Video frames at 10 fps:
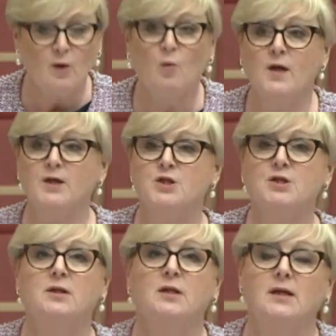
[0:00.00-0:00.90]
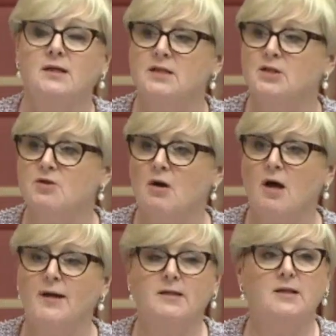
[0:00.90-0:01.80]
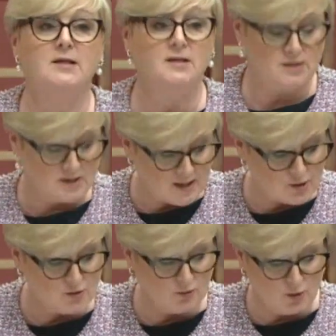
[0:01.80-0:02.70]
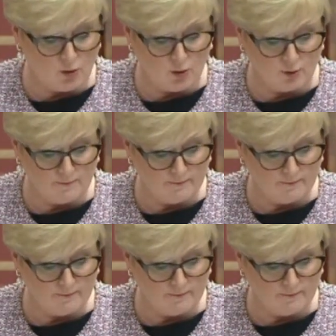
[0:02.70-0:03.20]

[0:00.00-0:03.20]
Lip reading: which is enshrined in international law.